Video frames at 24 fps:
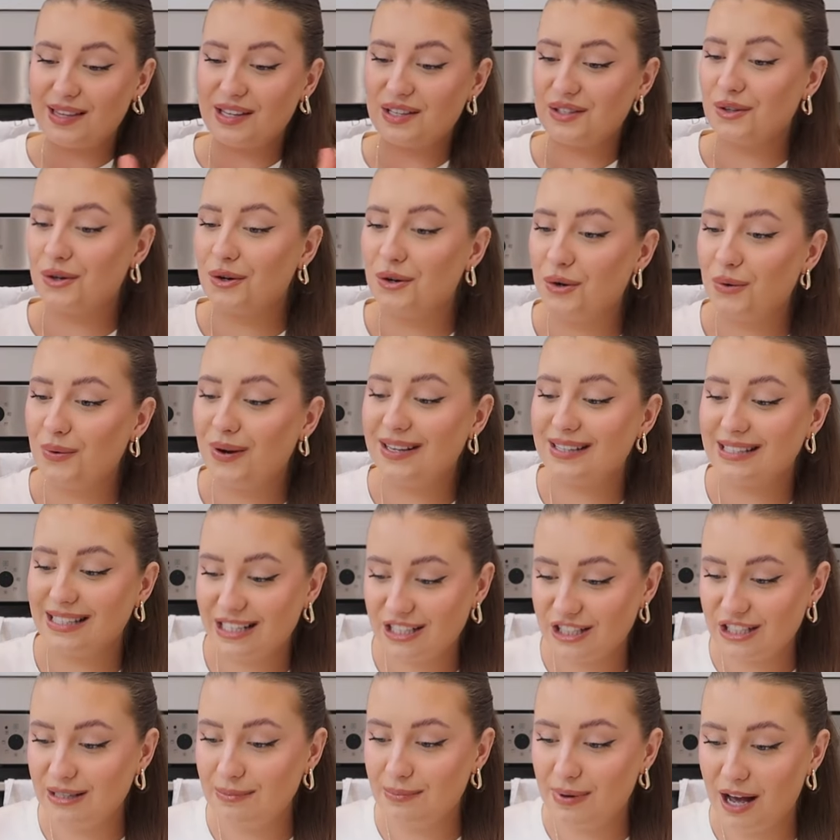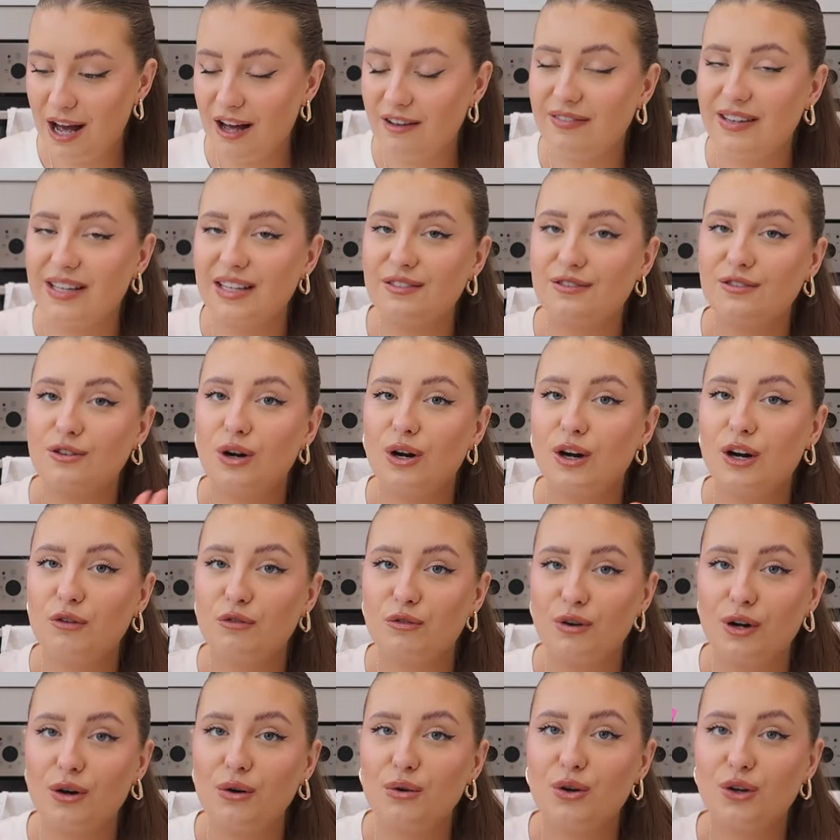This haul is literally perfect for a
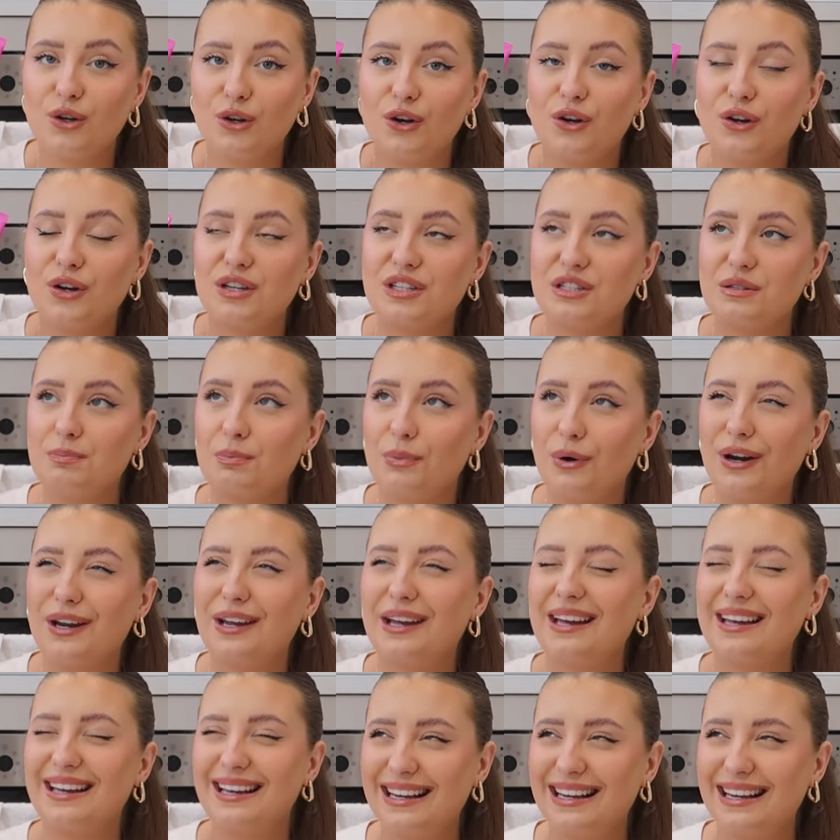real good spring